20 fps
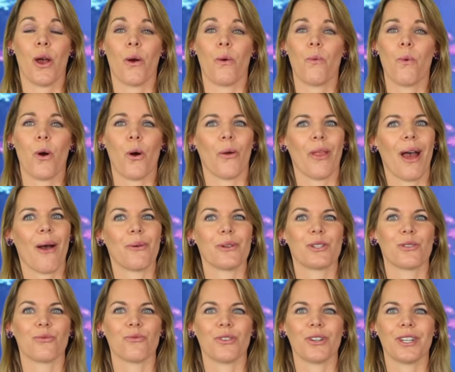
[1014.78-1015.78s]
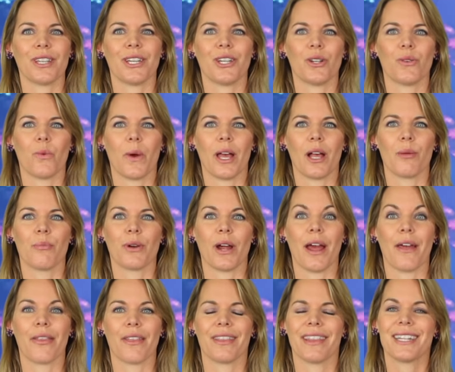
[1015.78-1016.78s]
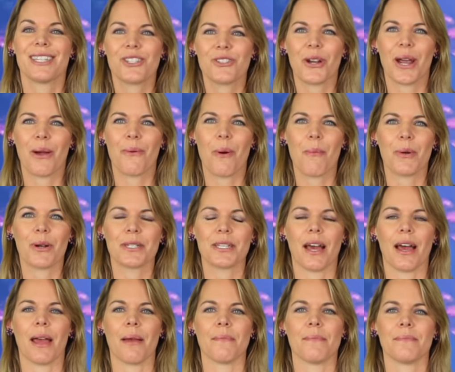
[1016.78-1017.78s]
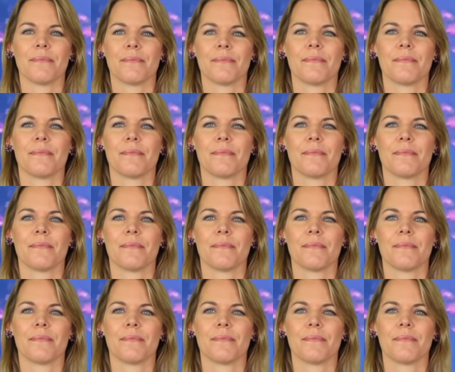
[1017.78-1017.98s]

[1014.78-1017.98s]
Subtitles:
Whoa, that was a really good whale breath. Let's try it one more time.